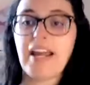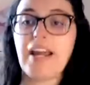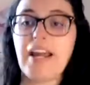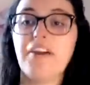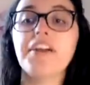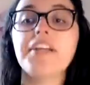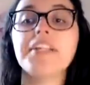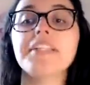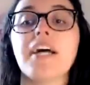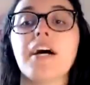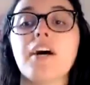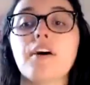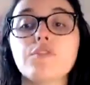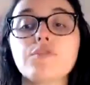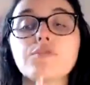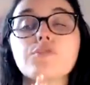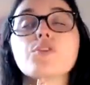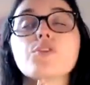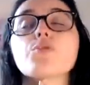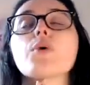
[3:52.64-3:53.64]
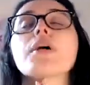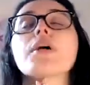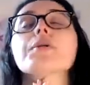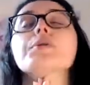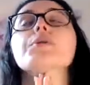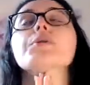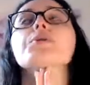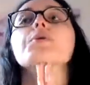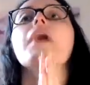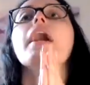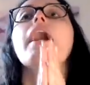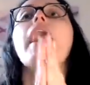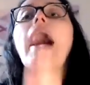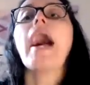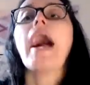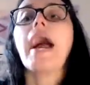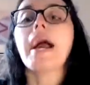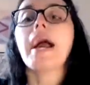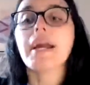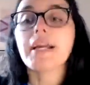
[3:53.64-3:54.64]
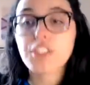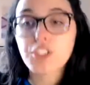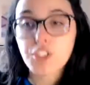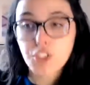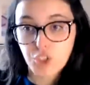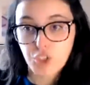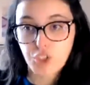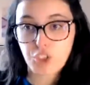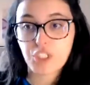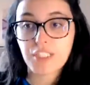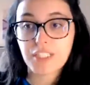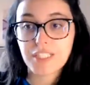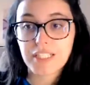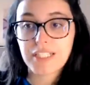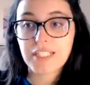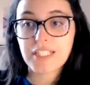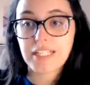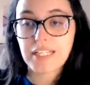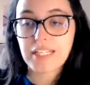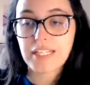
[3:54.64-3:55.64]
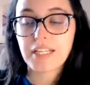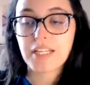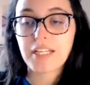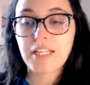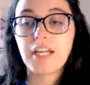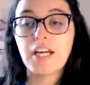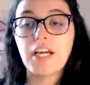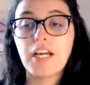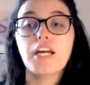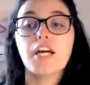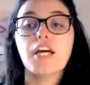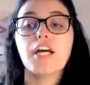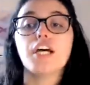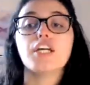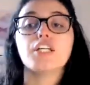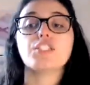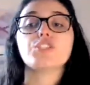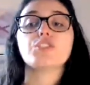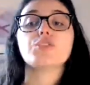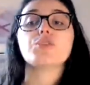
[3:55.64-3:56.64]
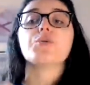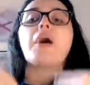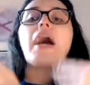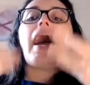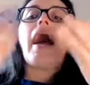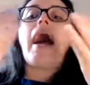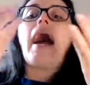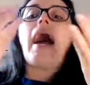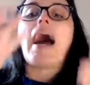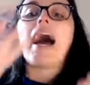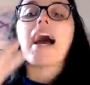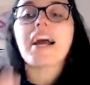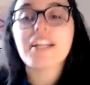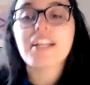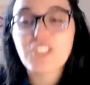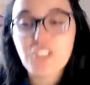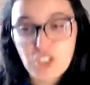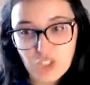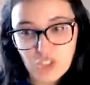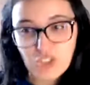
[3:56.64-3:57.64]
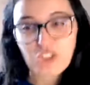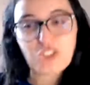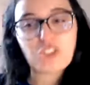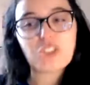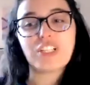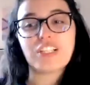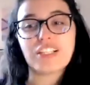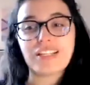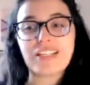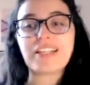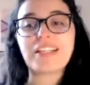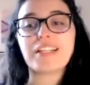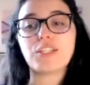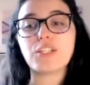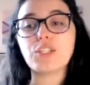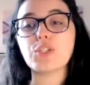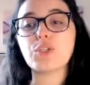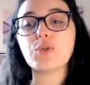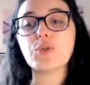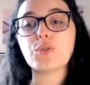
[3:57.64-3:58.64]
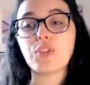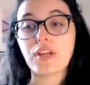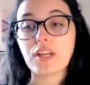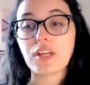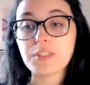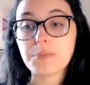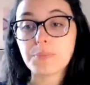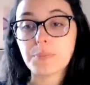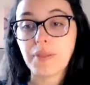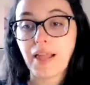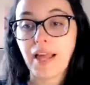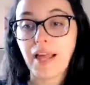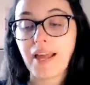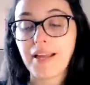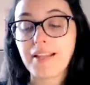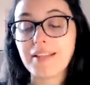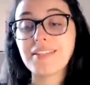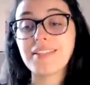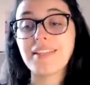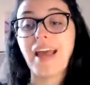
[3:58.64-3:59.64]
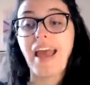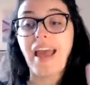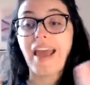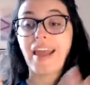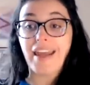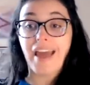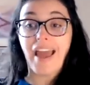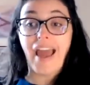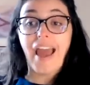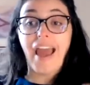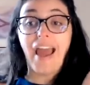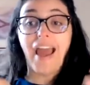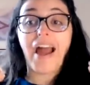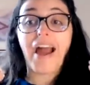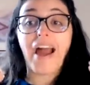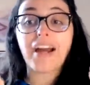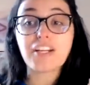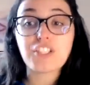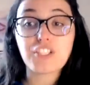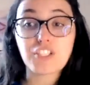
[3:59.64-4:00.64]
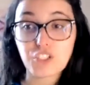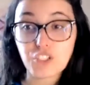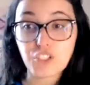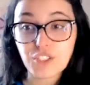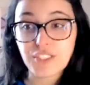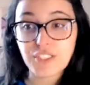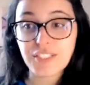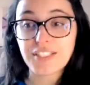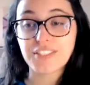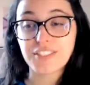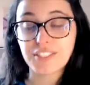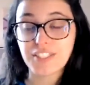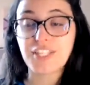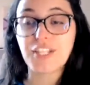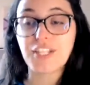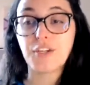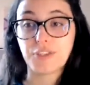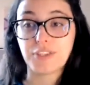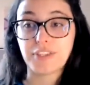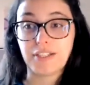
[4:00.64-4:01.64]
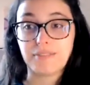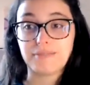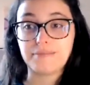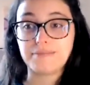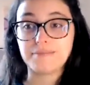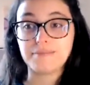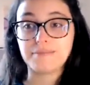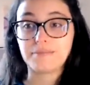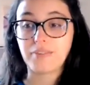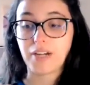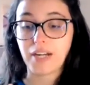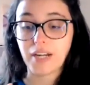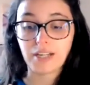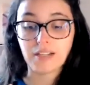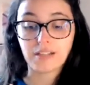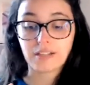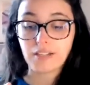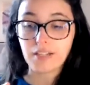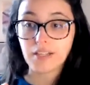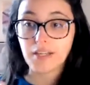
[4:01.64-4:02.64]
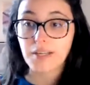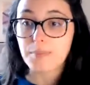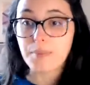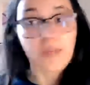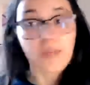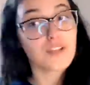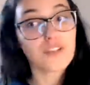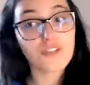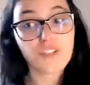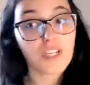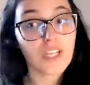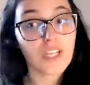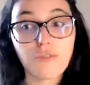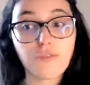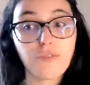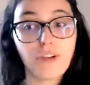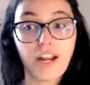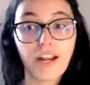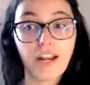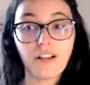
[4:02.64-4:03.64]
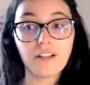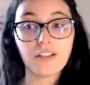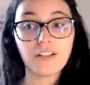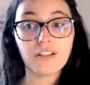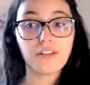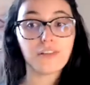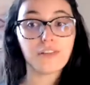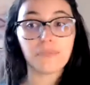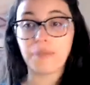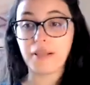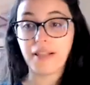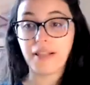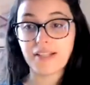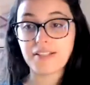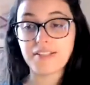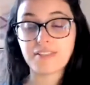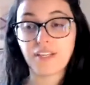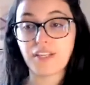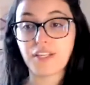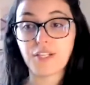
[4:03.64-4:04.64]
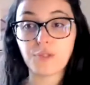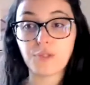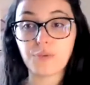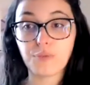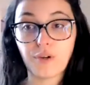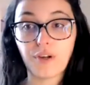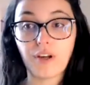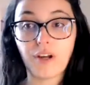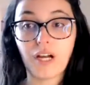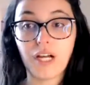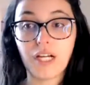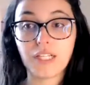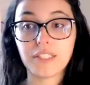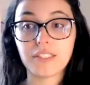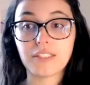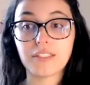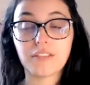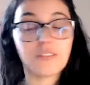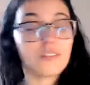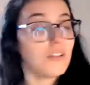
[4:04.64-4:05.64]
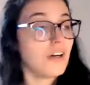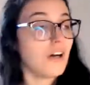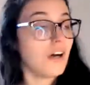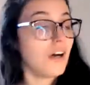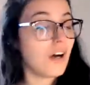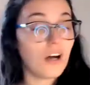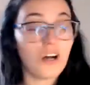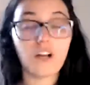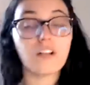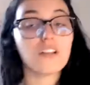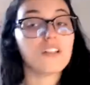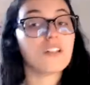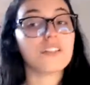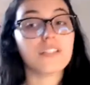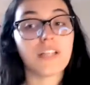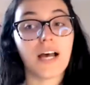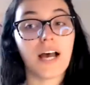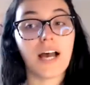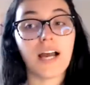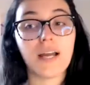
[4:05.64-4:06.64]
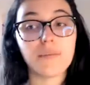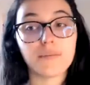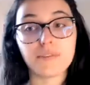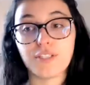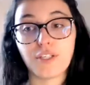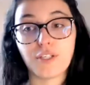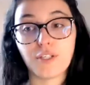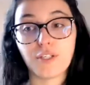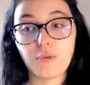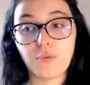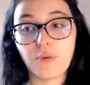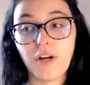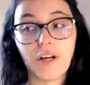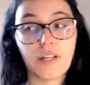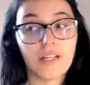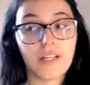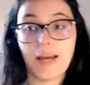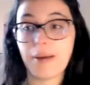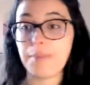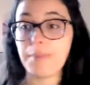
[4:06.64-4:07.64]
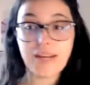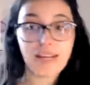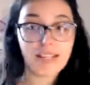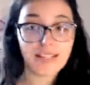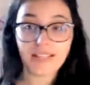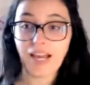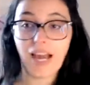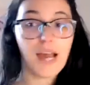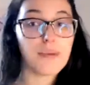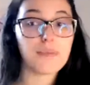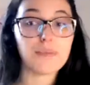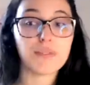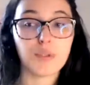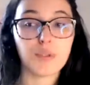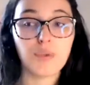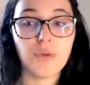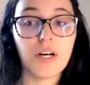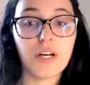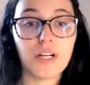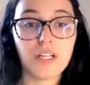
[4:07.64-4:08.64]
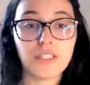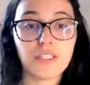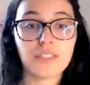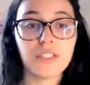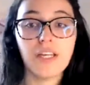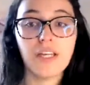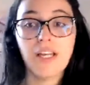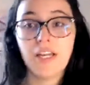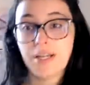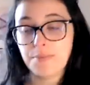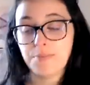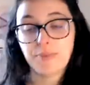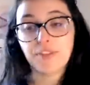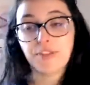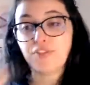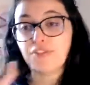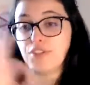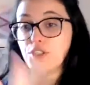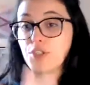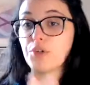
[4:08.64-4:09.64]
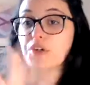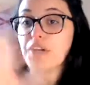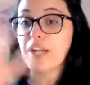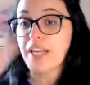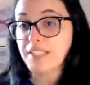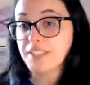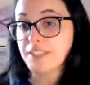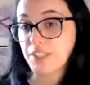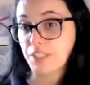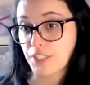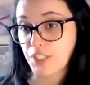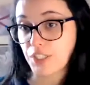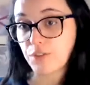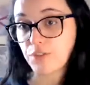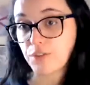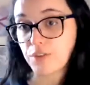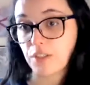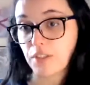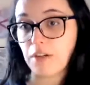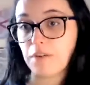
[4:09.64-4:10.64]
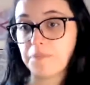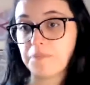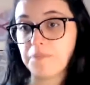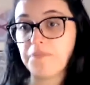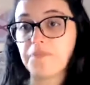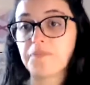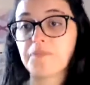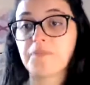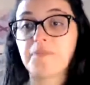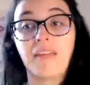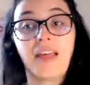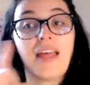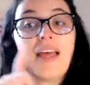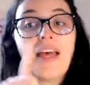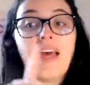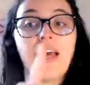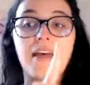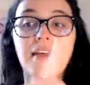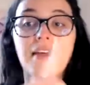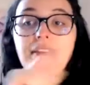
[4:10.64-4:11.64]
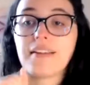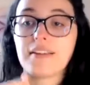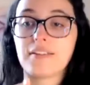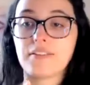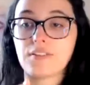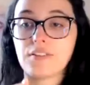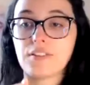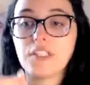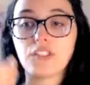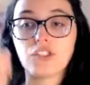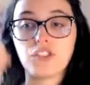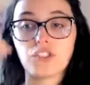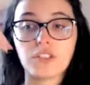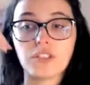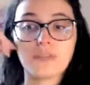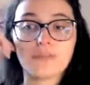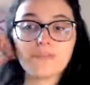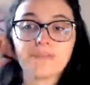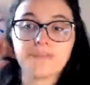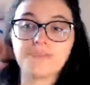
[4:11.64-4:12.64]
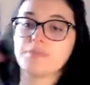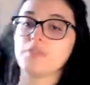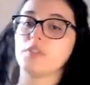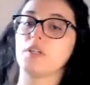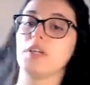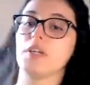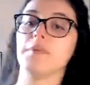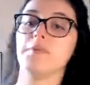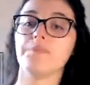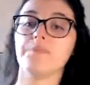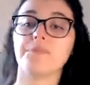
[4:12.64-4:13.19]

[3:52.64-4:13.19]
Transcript: narrow it down for what you actually need to actually do those plans and actually execute them, right? Because write all the plans that you want, all the times that you want, how many times you want. But if you don't execute them, that is the issue. Okay.